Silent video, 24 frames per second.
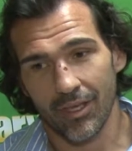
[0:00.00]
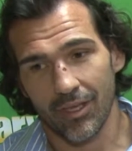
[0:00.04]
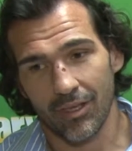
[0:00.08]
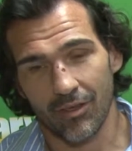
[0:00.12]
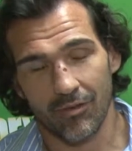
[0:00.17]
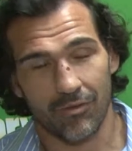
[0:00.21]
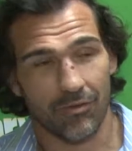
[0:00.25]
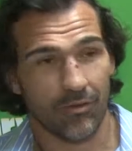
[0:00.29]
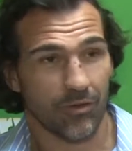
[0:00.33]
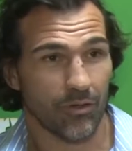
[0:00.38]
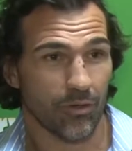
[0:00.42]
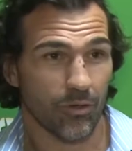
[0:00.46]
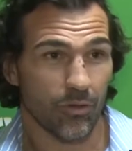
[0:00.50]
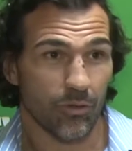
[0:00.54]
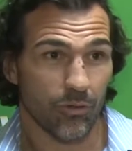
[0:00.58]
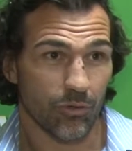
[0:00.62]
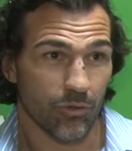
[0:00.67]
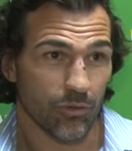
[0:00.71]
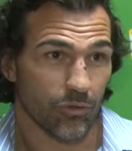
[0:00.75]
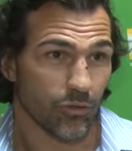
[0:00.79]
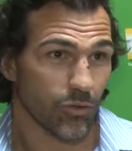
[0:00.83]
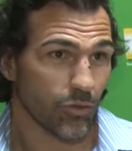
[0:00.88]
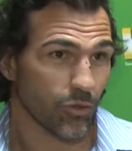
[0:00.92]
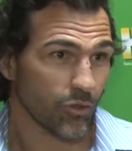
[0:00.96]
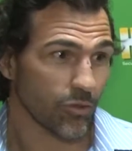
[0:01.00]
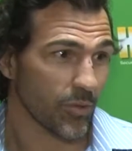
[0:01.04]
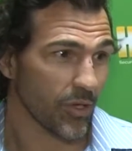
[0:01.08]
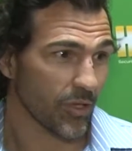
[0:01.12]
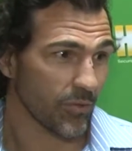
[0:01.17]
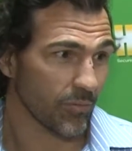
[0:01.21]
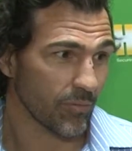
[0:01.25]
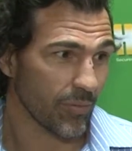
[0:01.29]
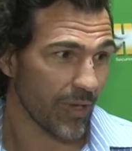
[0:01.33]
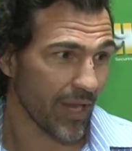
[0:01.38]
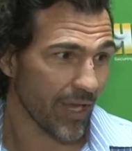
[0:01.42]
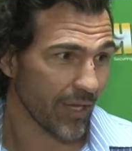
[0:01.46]
If you talked
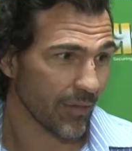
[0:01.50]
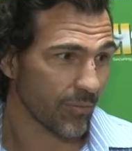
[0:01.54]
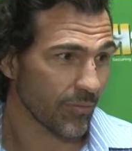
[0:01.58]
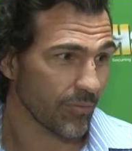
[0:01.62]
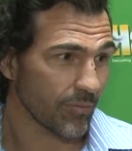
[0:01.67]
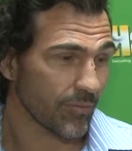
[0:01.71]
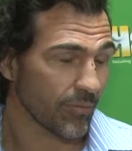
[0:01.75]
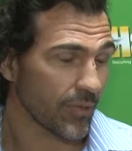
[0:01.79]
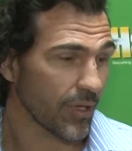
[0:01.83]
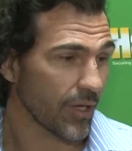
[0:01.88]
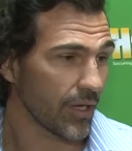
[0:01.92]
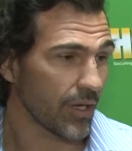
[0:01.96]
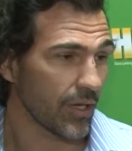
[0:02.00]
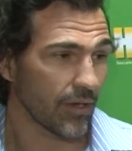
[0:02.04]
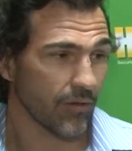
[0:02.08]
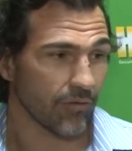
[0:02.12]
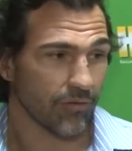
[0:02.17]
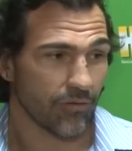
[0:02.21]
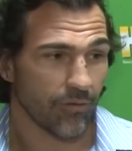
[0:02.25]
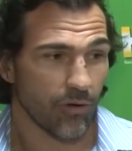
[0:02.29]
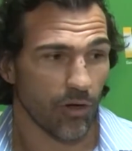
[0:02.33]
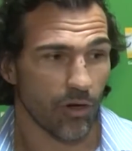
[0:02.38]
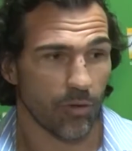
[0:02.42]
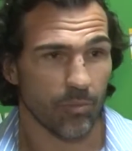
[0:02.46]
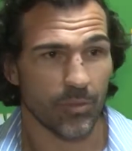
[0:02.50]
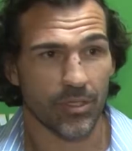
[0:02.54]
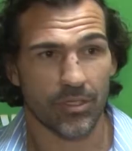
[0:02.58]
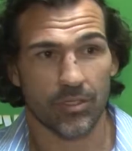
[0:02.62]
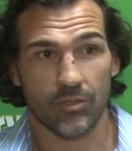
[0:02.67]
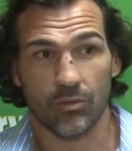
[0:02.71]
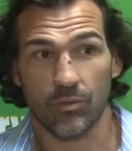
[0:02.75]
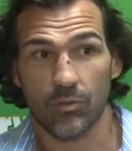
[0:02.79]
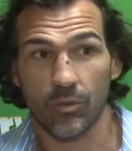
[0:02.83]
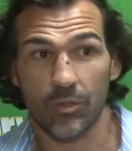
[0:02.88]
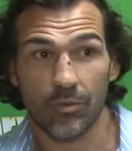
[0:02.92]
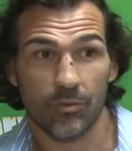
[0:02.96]
about black
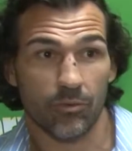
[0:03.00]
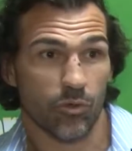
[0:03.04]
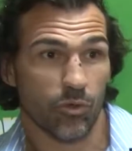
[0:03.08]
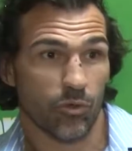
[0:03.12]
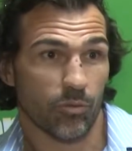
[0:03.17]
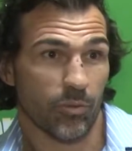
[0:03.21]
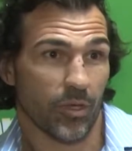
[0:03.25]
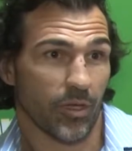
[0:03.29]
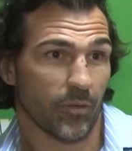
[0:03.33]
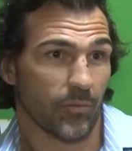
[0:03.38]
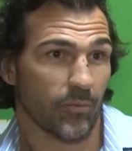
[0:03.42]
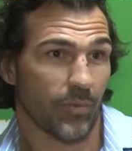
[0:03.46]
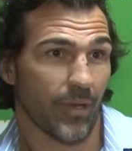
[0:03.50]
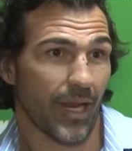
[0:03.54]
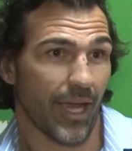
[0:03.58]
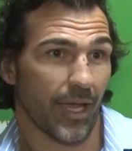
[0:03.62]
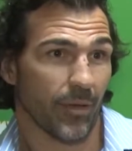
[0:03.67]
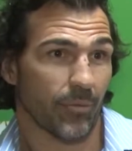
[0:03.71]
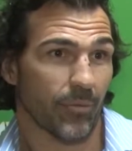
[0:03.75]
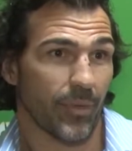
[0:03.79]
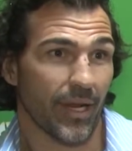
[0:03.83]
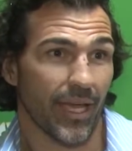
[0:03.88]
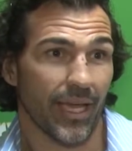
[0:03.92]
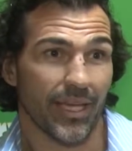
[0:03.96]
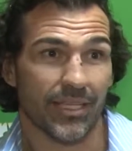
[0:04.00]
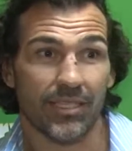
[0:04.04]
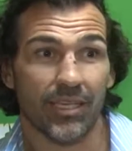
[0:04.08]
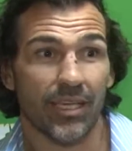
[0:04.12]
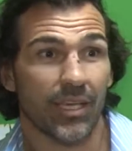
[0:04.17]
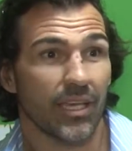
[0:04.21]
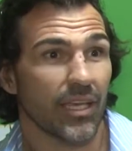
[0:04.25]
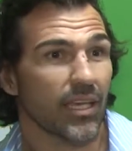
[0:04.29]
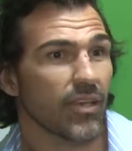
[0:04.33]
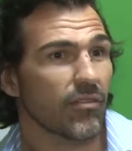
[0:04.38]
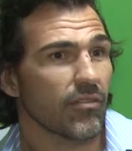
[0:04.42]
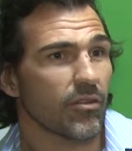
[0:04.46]
farmers, we've talked about black players,
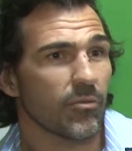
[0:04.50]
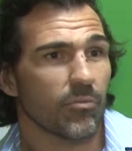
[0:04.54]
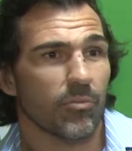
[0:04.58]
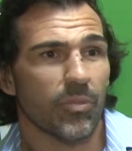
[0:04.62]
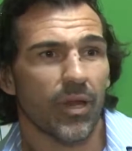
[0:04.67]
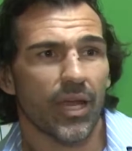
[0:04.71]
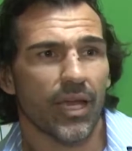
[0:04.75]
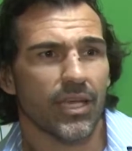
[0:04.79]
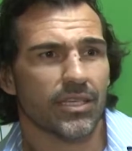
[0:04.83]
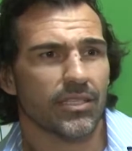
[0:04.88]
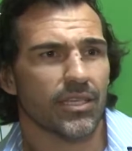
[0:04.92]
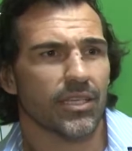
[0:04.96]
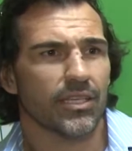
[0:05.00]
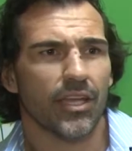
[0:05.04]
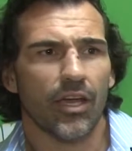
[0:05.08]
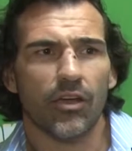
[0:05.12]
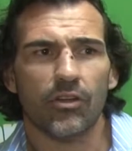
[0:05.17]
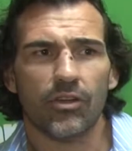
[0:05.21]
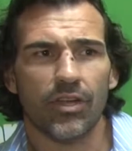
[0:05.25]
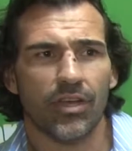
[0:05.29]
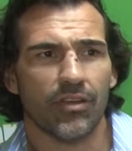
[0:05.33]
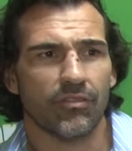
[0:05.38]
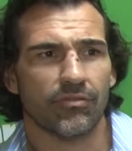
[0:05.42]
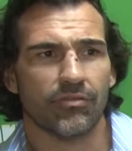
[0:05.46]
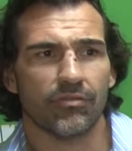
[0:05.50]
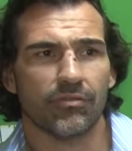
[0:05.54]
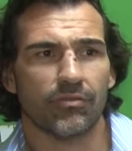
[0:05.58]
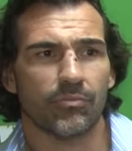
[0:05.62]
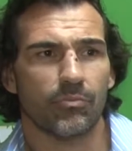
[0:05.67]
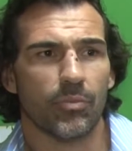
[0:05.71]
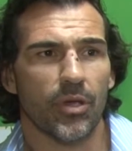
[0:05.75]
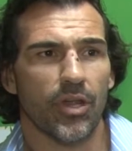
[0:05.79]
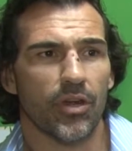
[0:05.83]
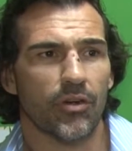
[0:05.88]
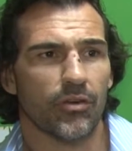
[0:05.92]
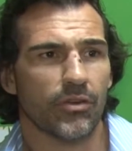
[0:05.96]
even players that don't have
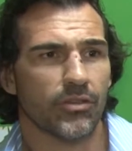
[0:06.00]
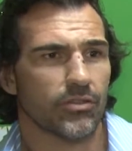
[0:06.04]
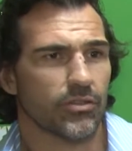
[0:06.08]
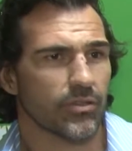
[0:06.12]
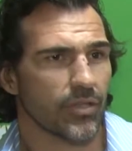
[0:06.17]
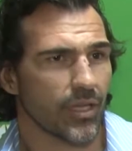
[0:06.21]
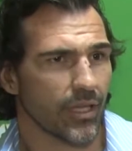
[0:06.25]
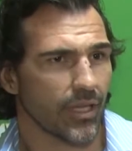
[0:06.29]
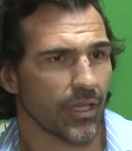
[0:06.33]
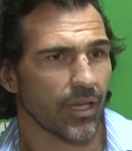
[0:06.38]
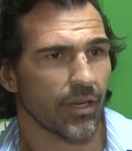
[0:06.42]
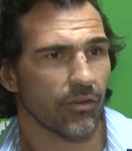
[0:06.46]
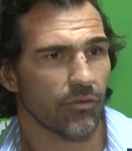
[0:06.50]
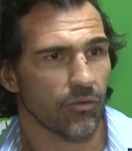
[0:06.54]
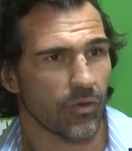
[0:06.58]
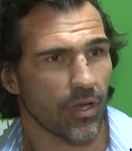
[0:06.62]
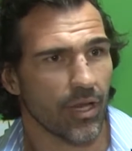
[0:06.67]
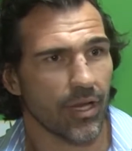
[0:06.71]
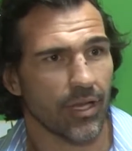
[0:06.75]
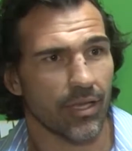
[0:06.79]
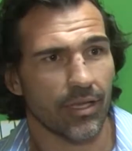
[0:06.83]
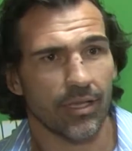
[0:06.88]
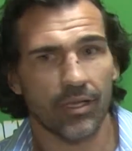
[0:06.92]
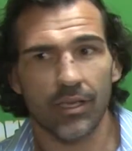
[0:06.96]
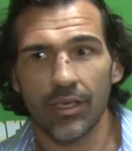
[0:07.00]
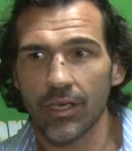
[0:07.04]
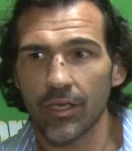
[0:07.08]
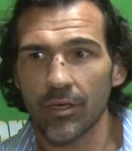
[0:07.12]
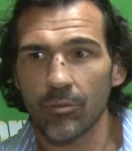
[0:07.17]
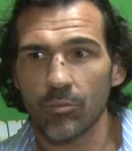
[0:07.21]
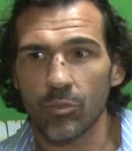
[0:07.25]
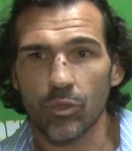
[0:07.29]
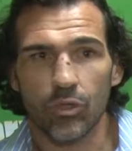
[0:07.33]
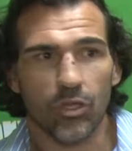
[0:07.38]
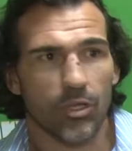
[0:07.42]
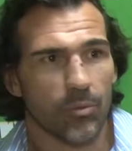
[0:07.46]
parents that can really
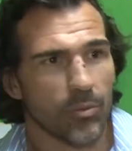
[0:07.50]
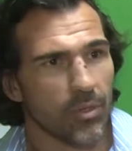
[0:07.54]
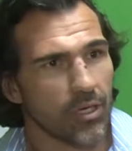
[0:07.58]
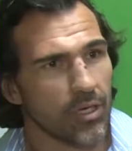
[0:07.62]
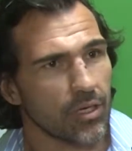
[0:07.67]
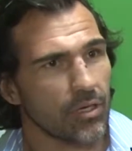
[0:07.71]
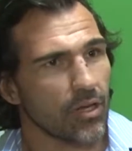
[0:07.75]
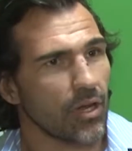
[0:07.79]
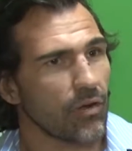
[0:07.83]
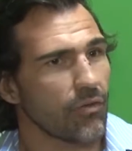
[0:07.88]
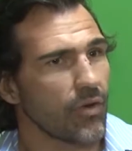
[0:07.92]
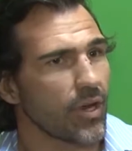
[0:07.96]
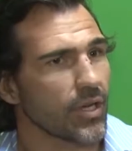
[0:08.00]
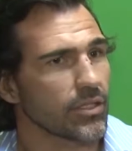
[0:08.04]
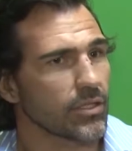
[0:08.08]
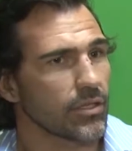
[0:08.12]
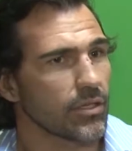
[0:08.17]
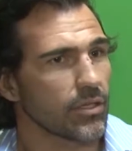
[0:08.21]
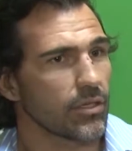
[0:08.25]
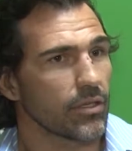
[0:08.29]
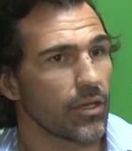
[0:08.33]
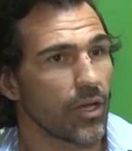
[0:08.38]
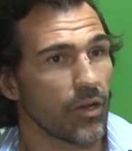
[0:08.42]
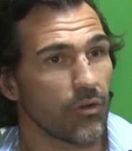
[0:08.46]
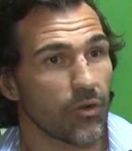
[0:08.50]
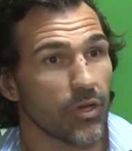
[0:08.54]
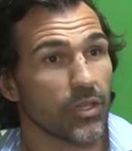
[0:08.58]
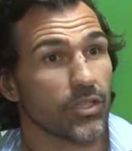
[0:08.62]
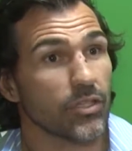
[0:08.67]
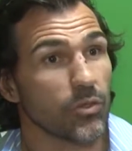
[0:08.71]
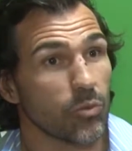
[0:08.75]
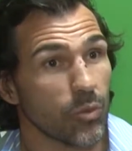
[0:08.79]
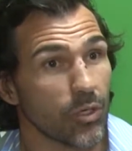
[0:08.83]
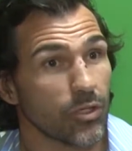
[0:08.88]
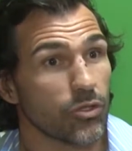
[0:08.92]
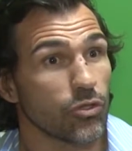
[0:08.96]
put them in a
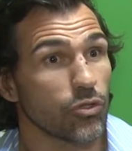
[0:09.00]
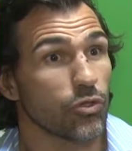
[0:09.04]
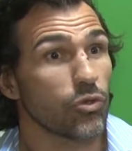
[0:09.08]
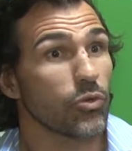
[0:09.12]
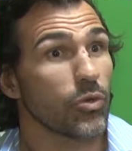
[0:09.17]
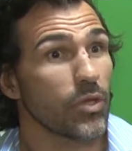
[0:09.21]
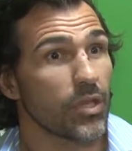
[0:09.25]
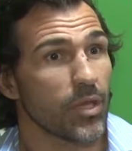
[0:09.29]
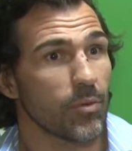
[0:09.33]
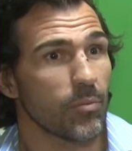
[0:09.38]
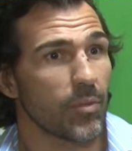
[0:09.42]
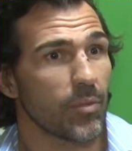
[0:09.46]
direction what to do with their